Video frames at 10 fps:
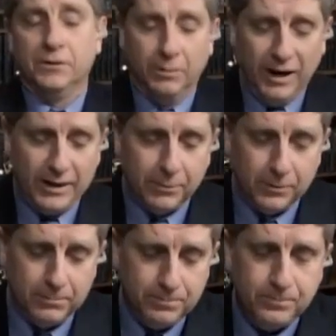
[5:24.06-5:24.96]
The
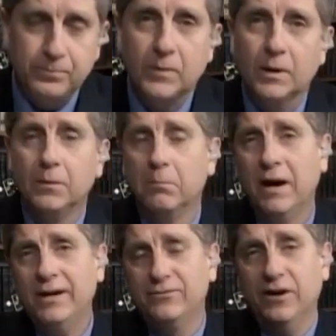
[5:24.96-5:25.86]
Bible.
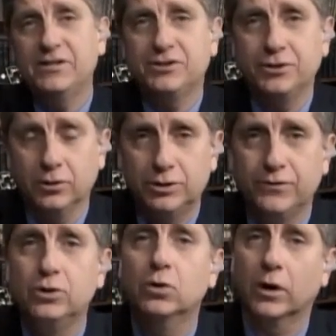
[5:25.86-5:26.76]
My advice to those of
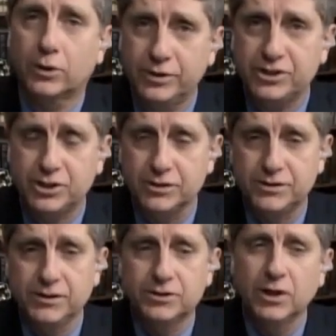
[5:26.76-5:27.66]
you who are Christians
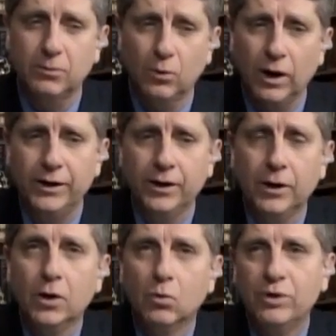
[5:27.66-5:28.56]
is number one,
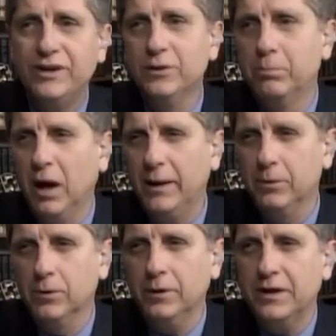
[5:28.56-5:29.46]
read the
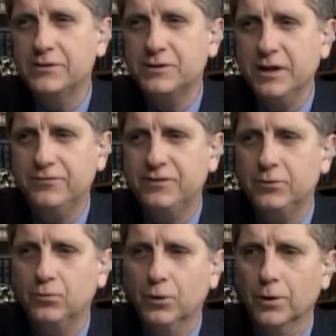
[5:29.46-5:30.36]
Bible as if
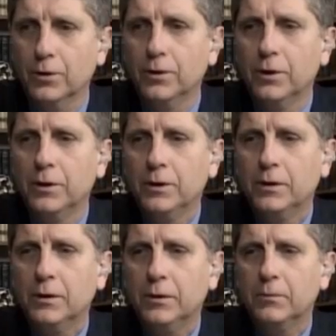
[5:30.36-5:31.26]
it were
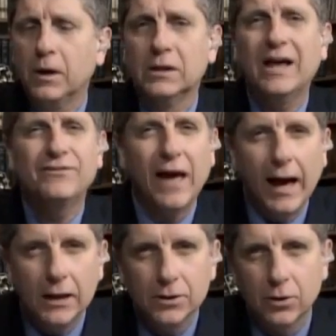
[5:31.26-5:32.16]
uh, a lot of
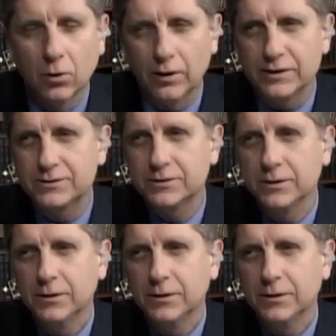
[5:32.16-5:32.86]
allegories,